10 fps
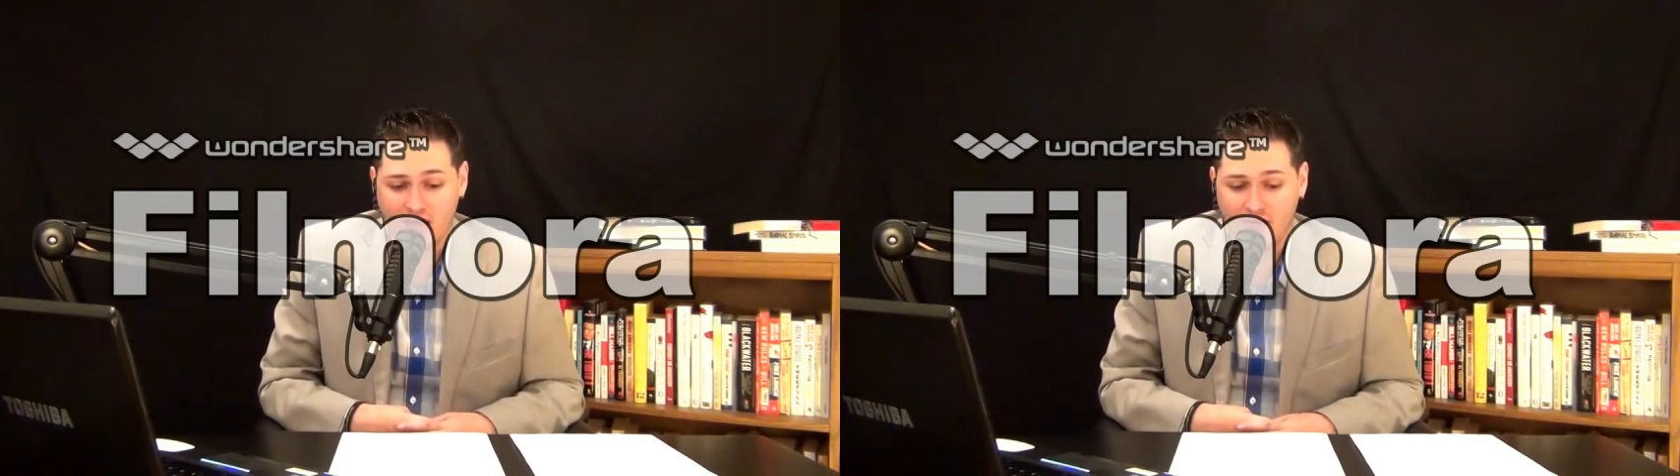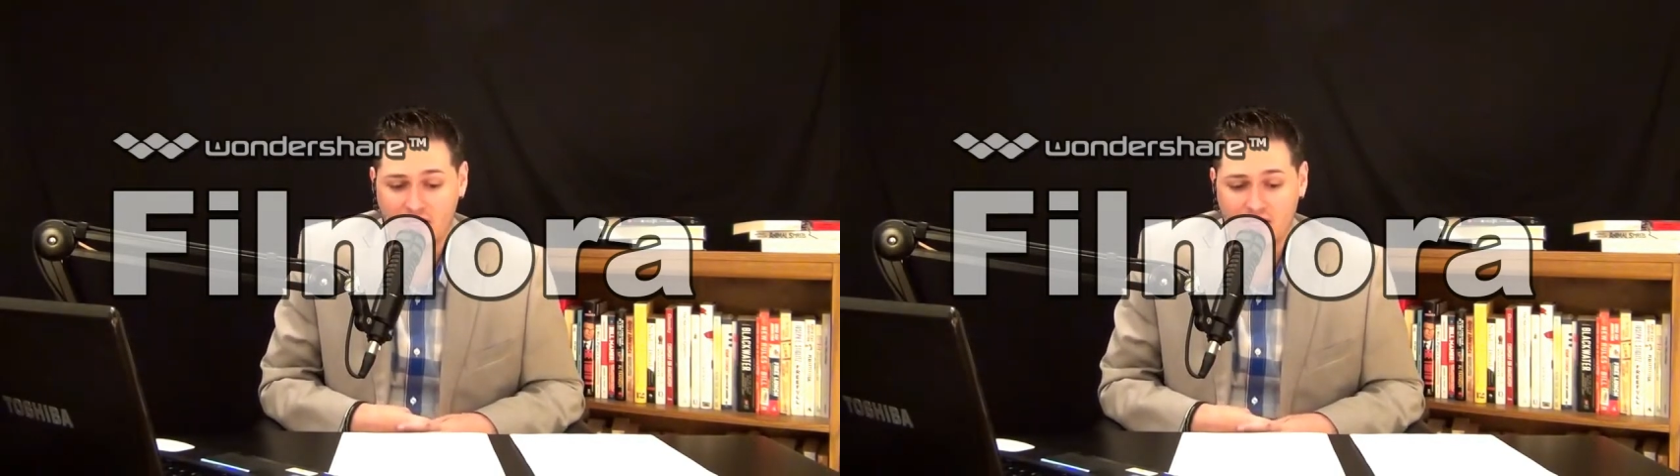
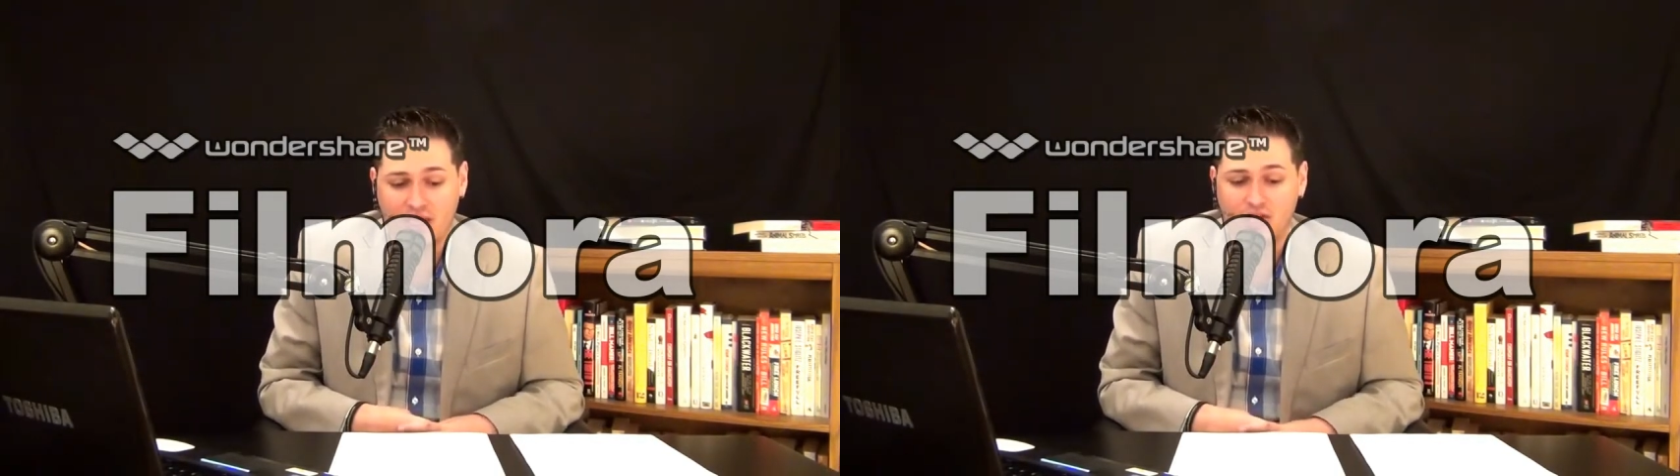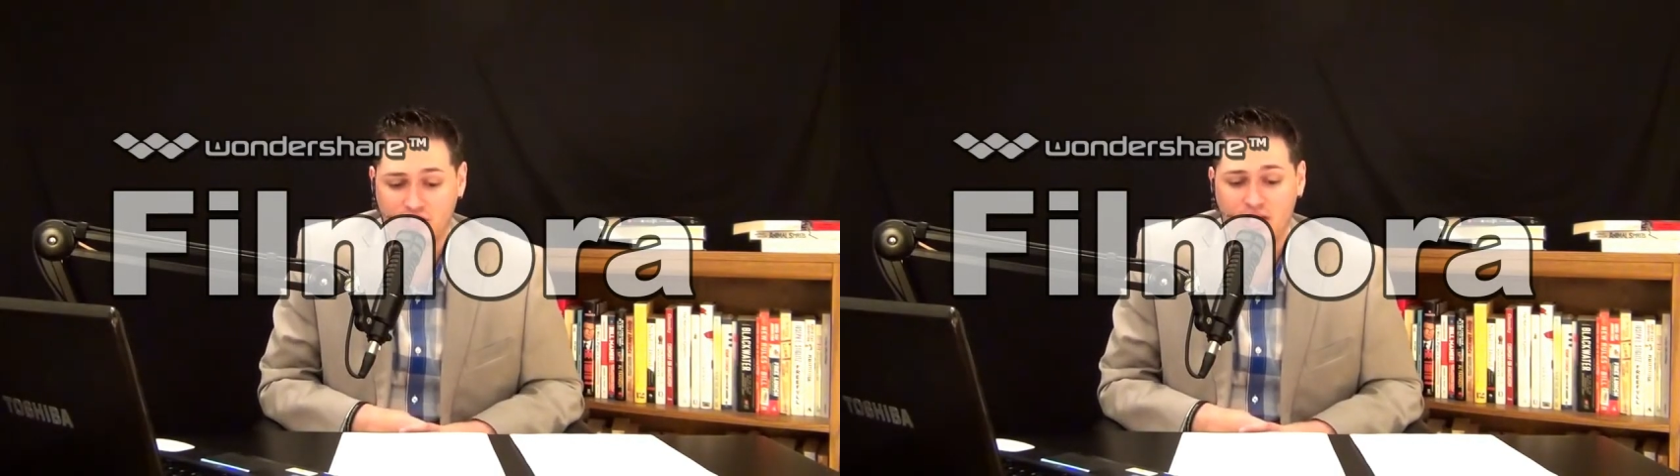evidence
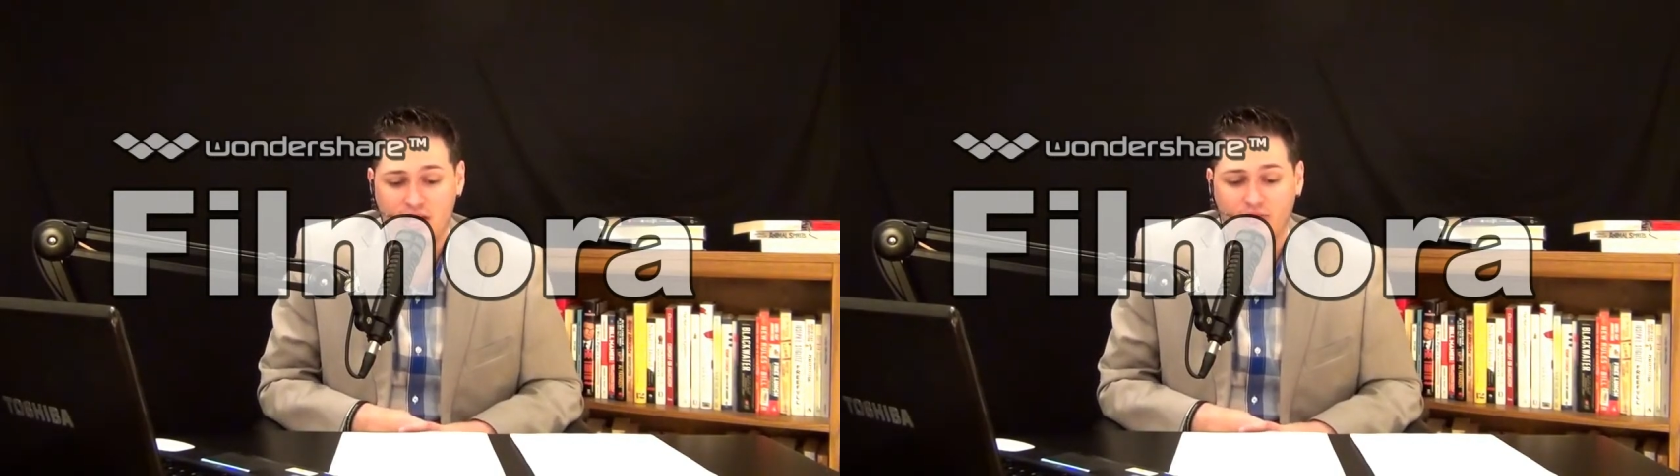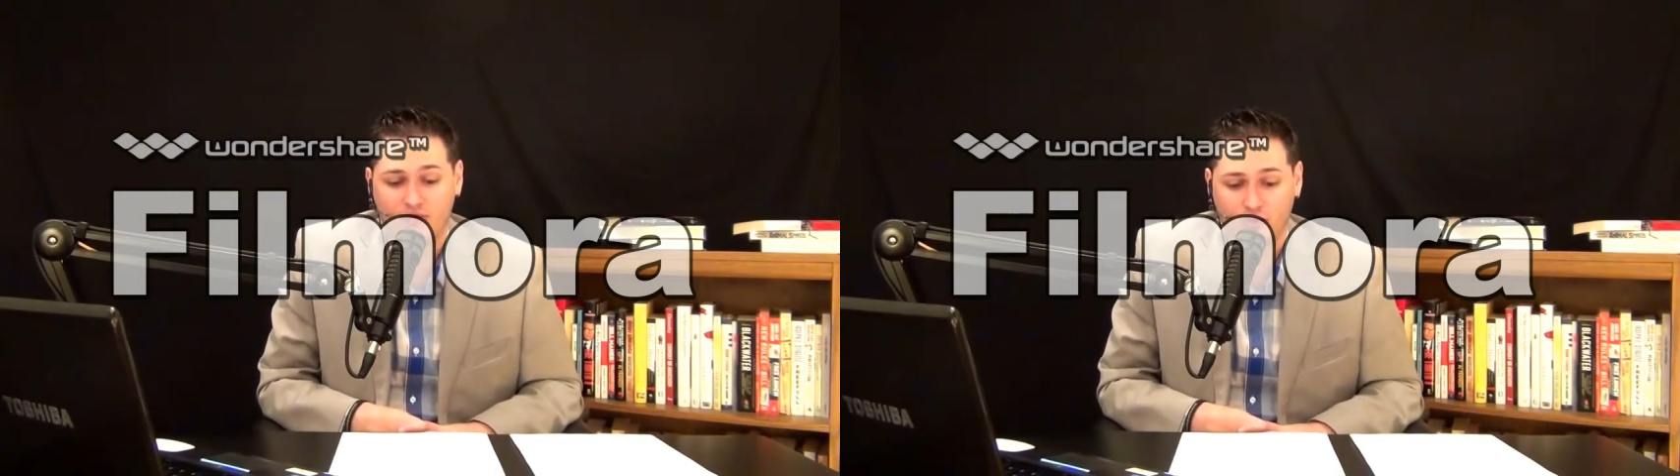that
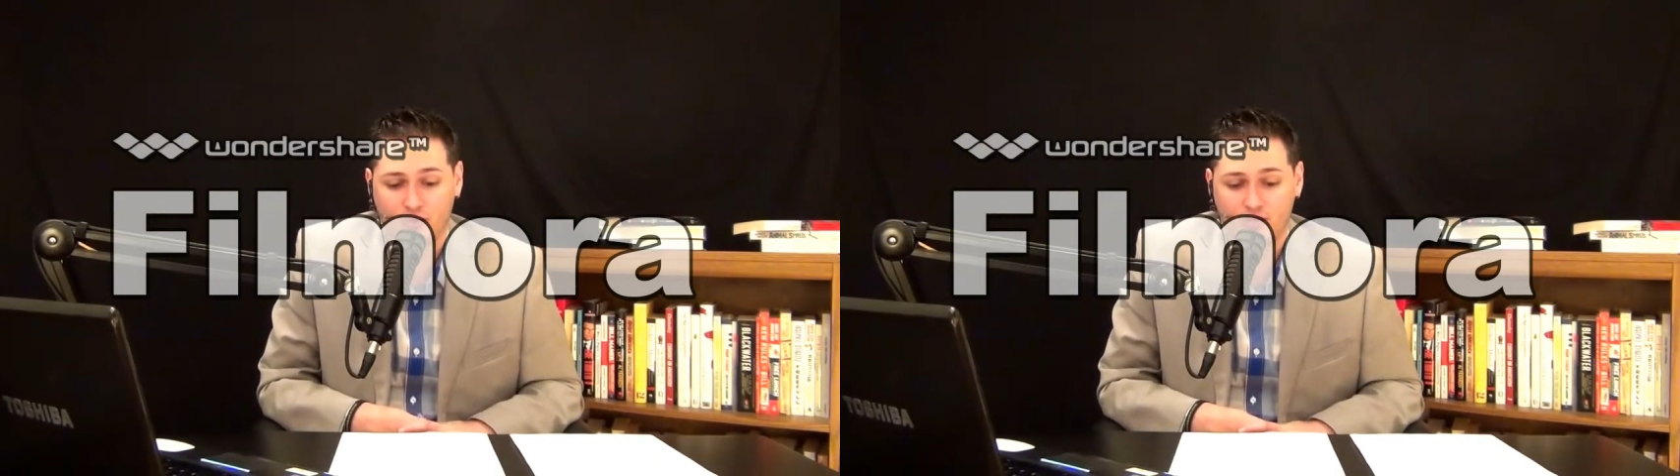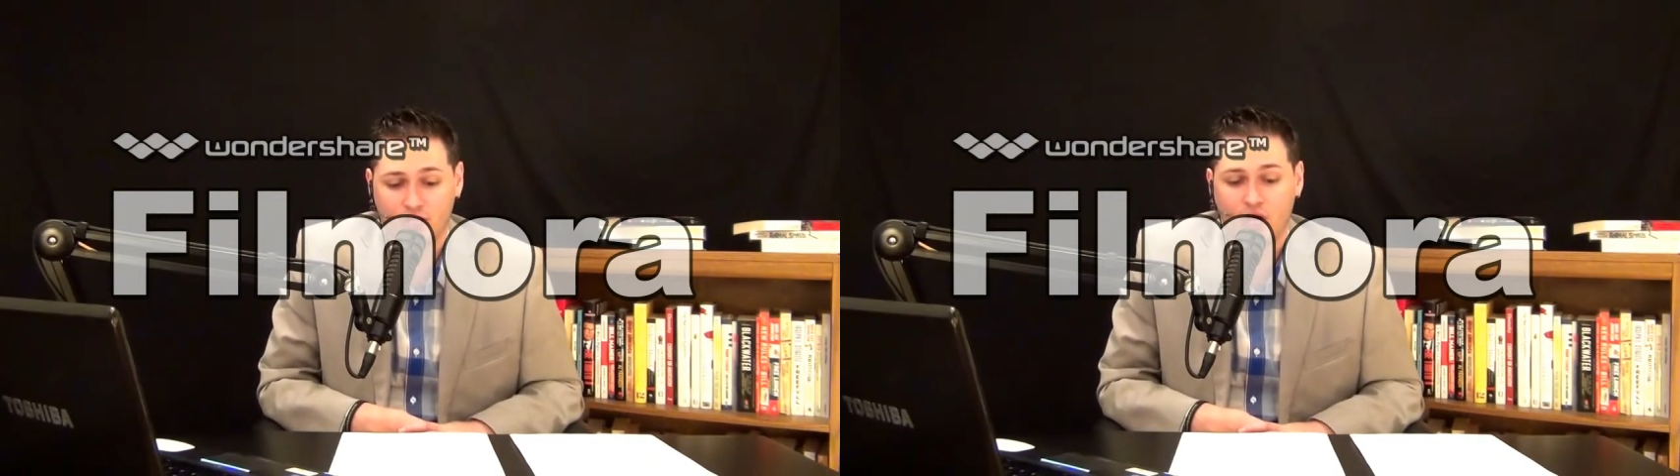GM
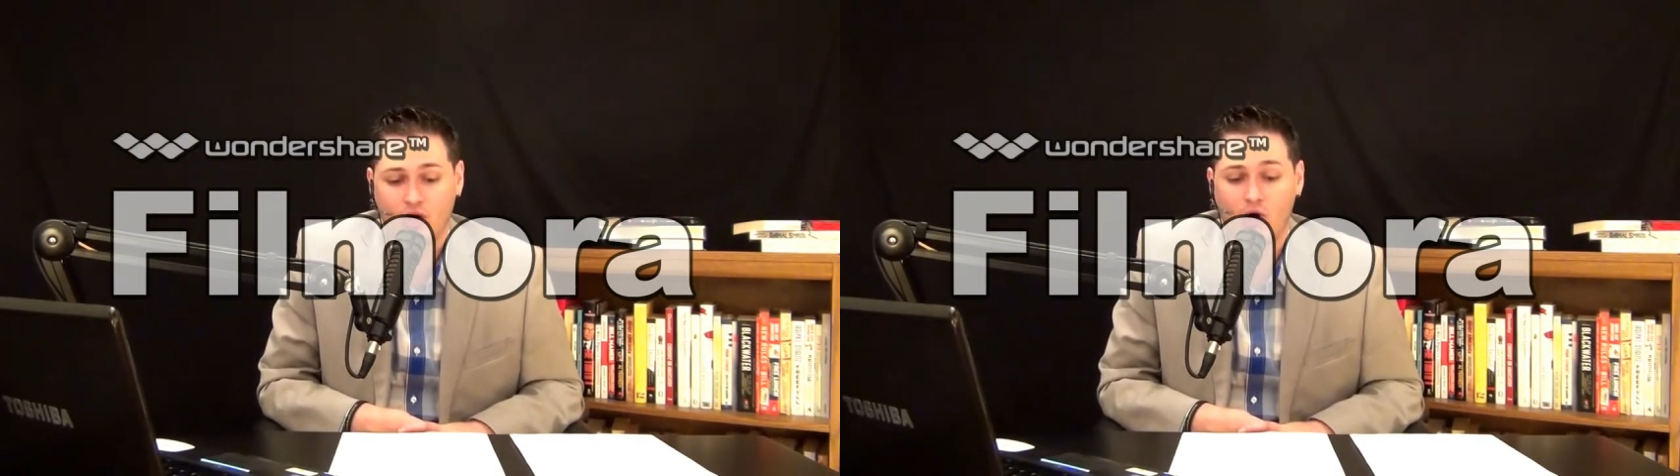foods